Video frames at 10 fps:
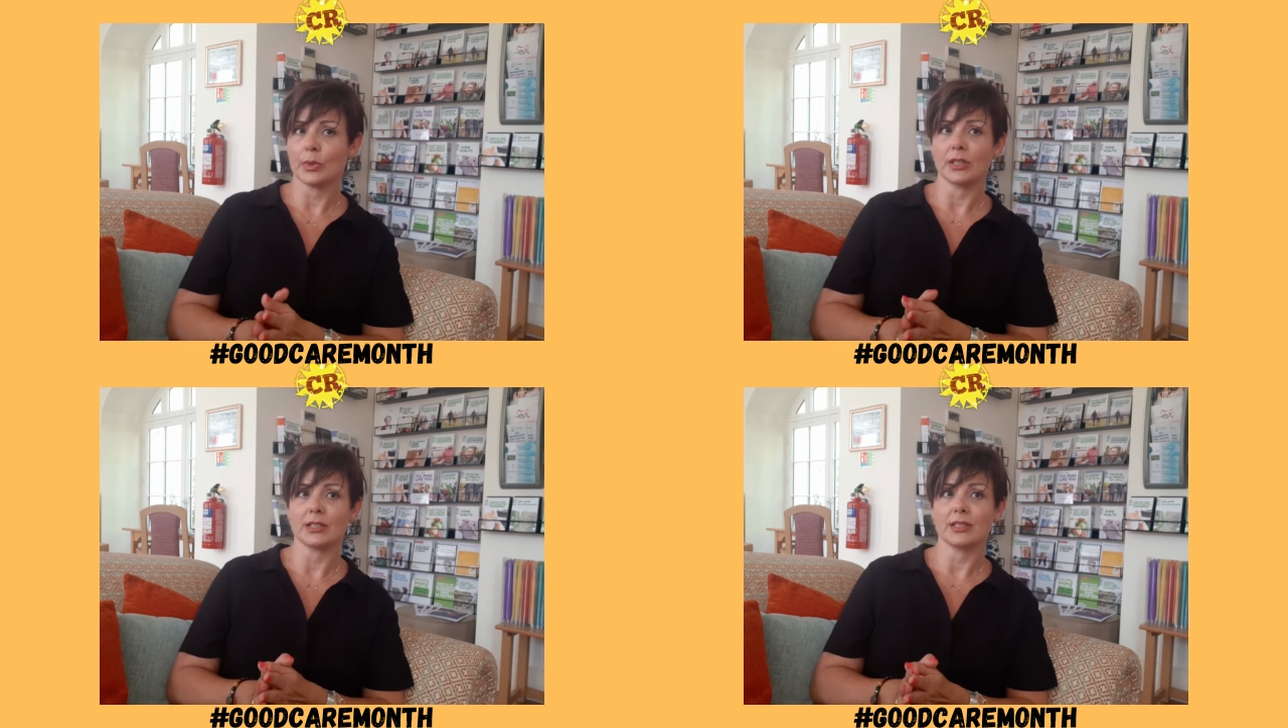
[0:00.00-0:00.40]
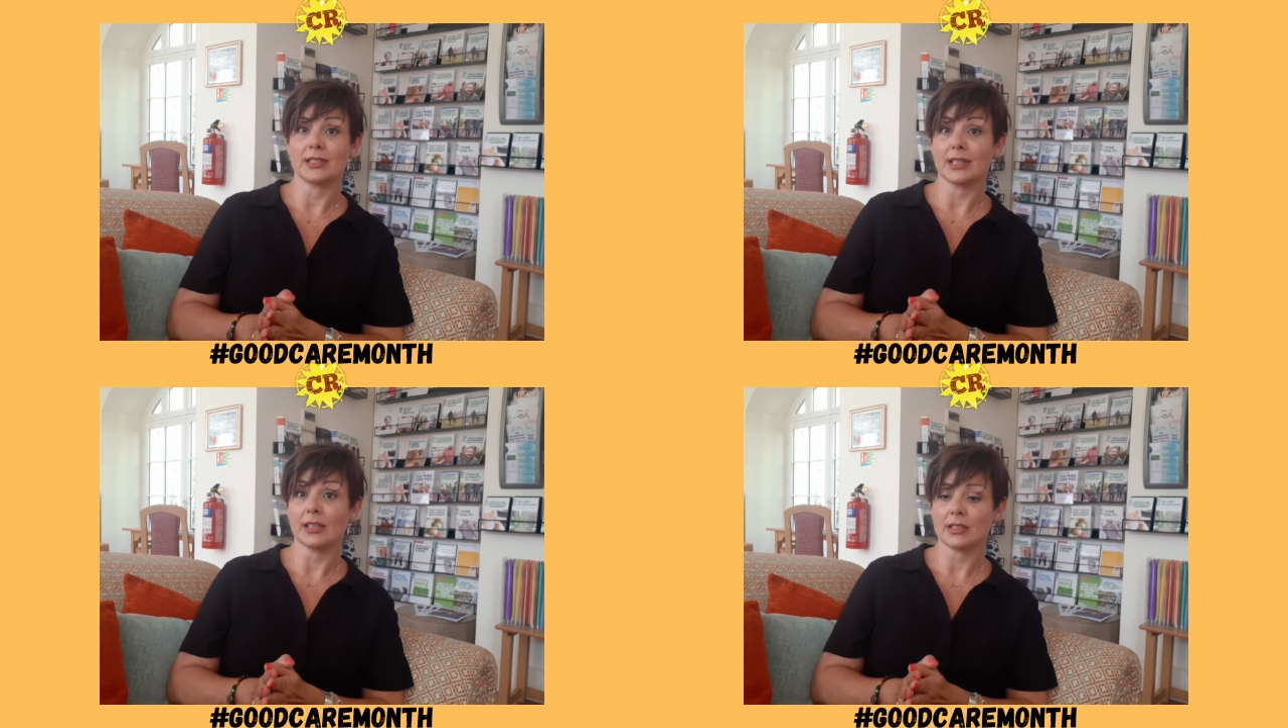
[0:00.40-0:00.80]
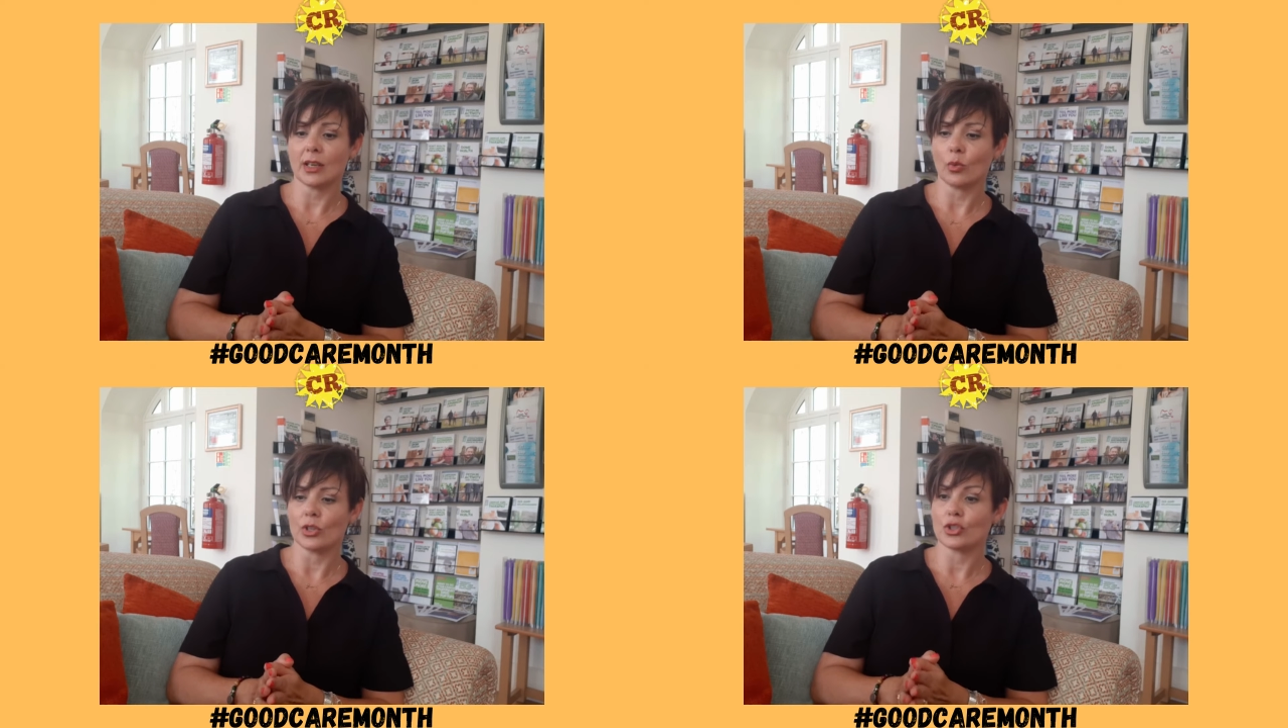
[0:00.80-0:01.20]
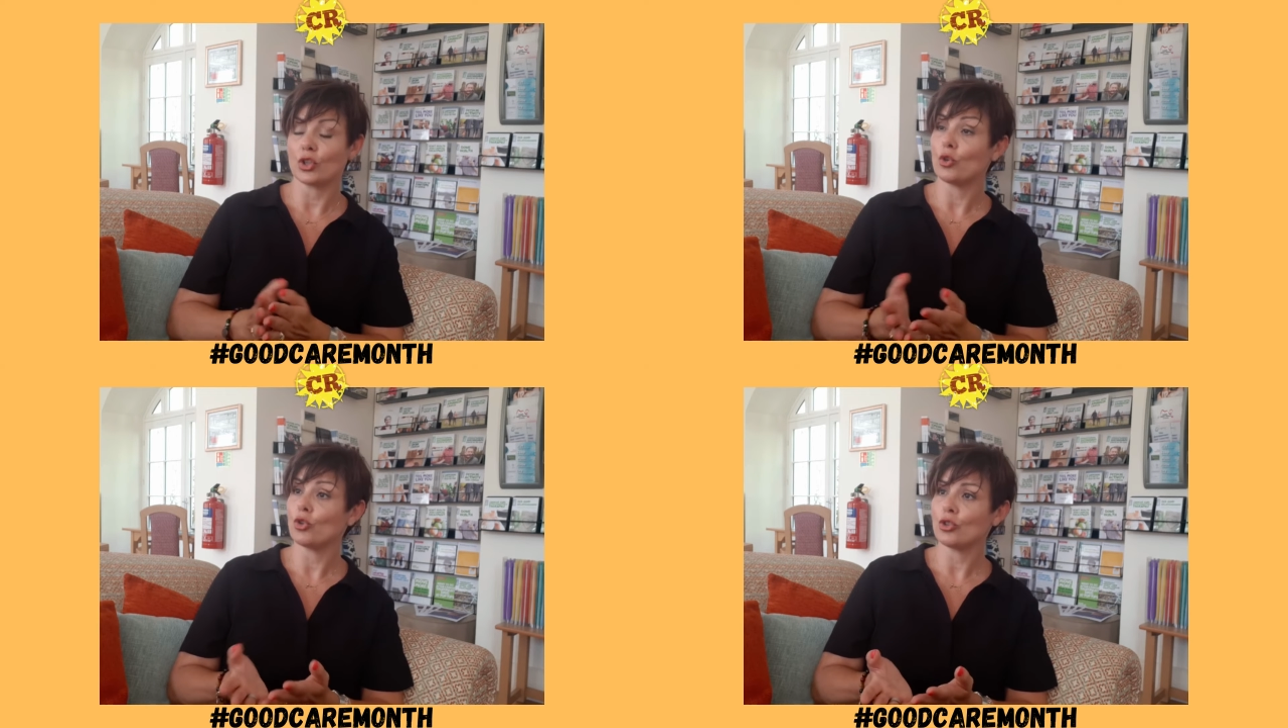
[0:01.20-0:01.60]
but the centre was
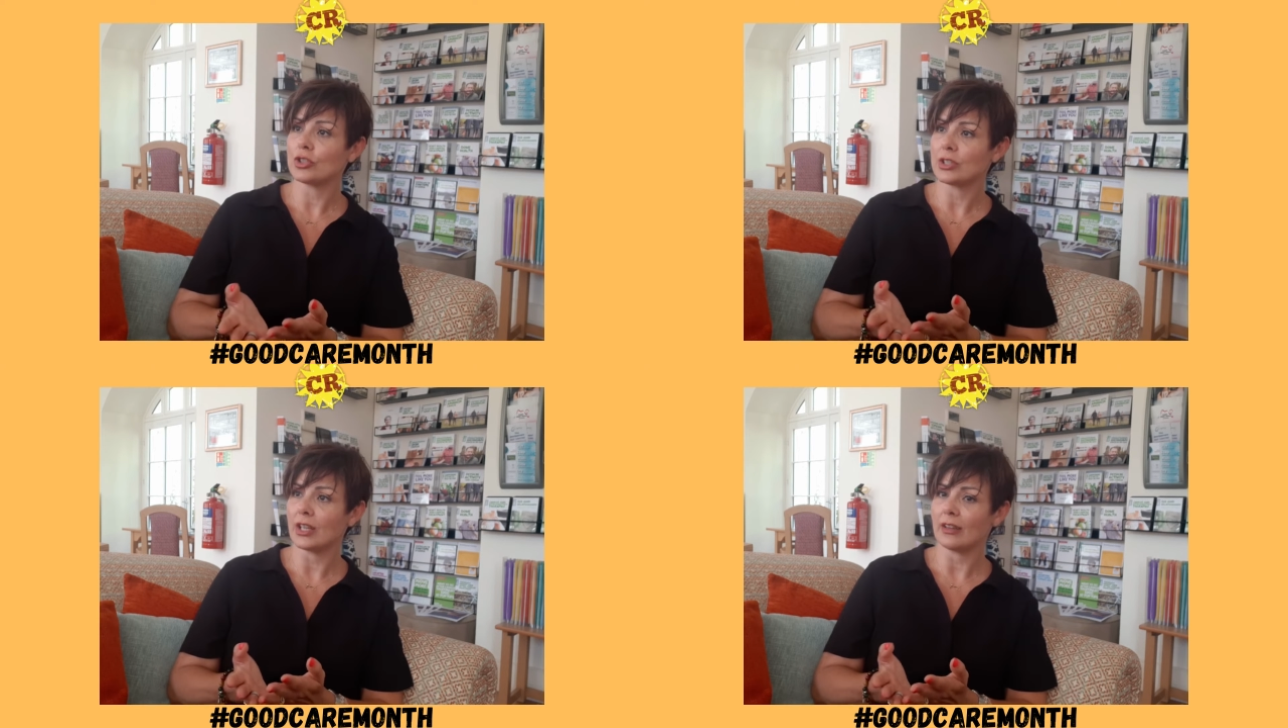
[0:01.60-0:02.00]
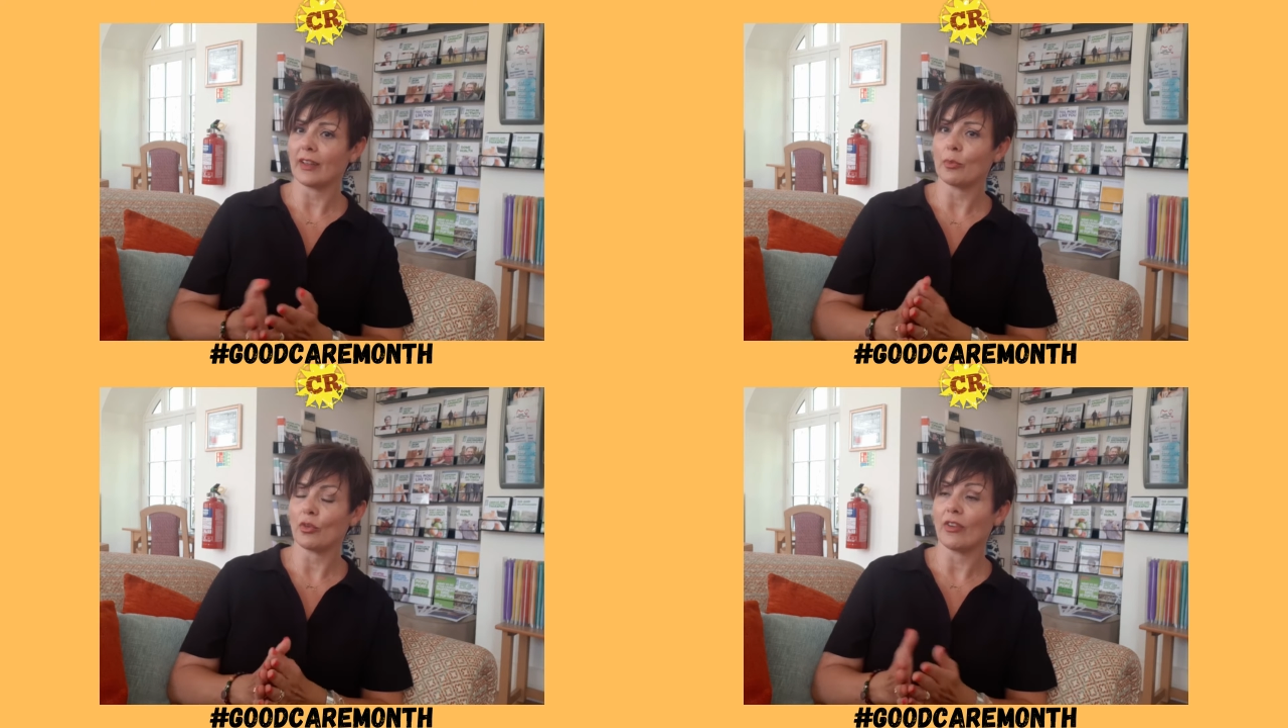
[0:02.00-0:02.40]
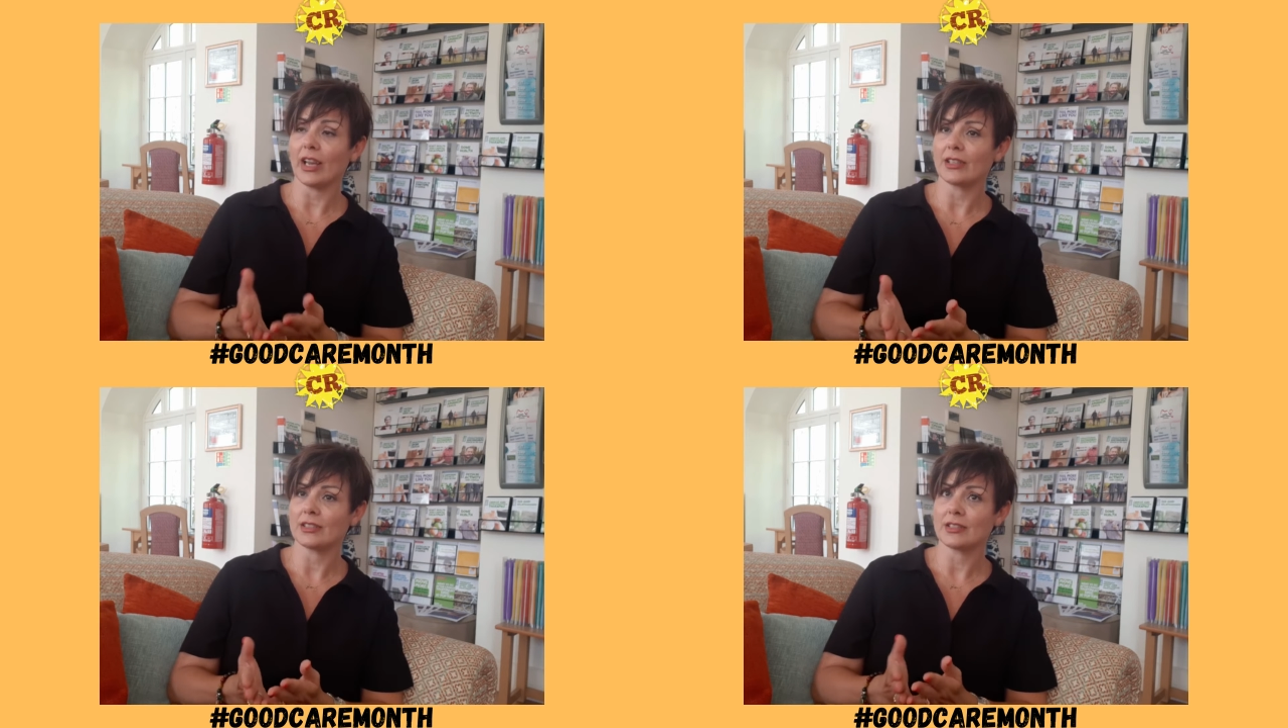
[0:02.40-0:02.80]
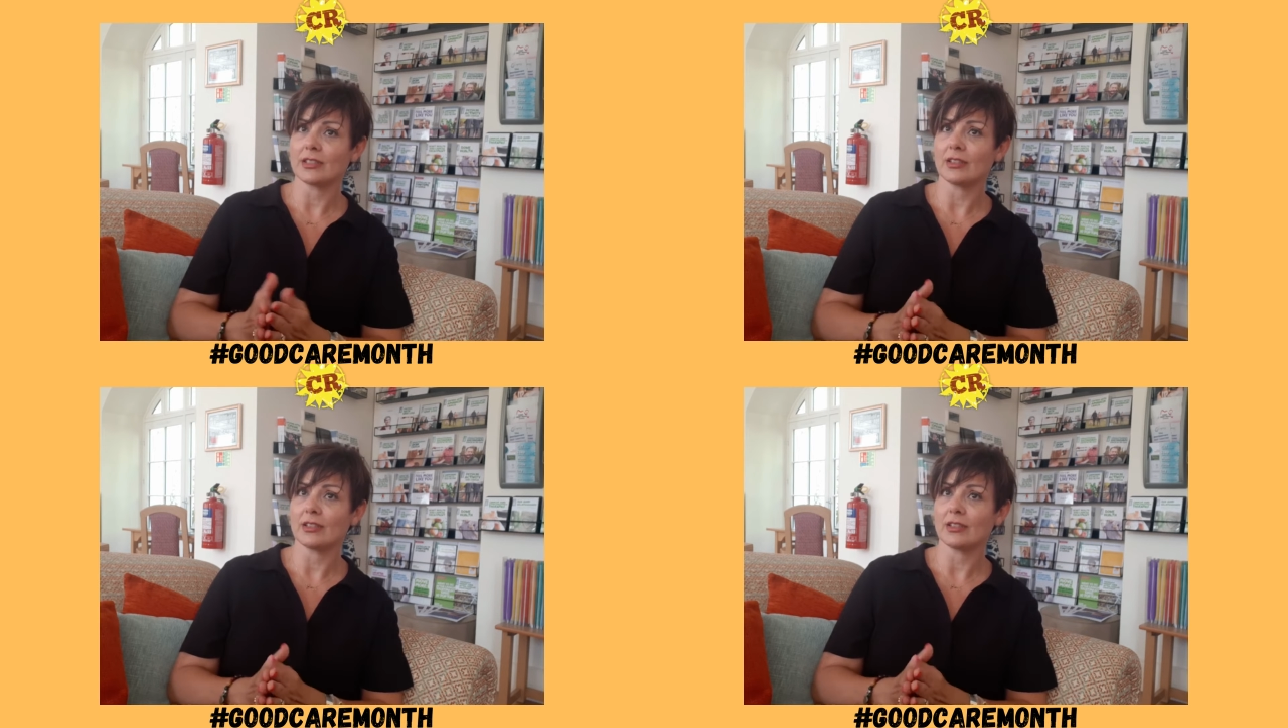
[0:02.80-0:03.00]
so good that they provided